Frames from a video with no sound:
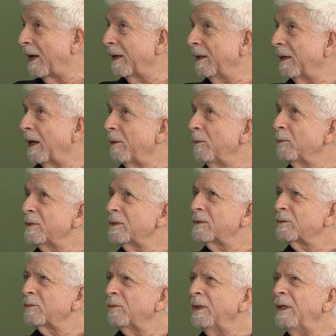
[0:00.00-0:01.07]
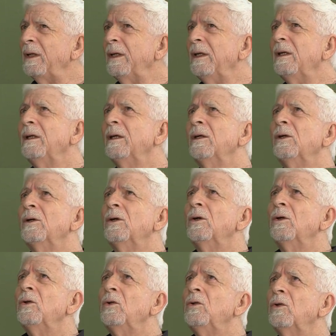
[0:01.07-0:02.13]
I was really
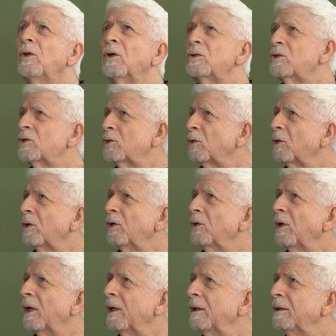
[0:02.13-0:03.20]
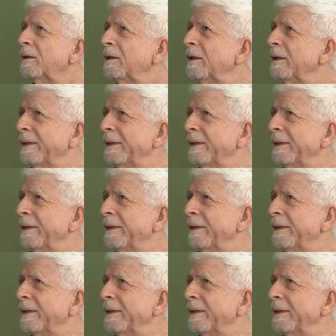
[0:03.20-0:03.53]
not sure you had